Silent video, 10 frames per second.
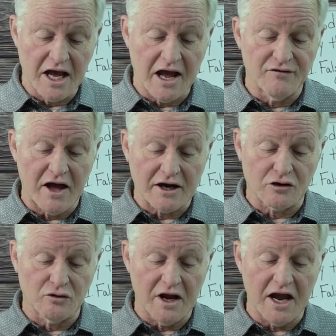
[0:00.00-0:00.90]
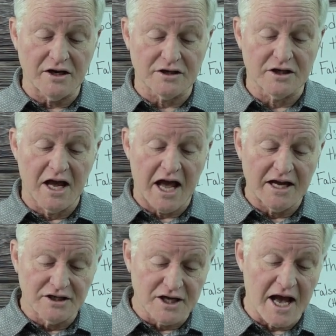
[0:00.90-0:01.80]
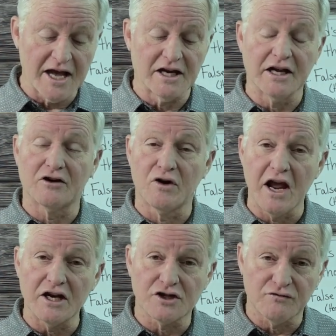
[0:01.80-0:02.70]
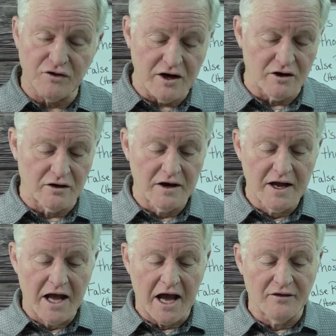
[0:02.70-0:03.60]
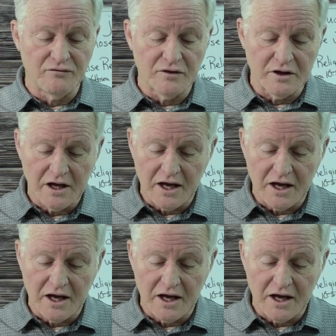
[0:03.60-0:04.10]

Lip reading: and that creates anxiety, creates fear, and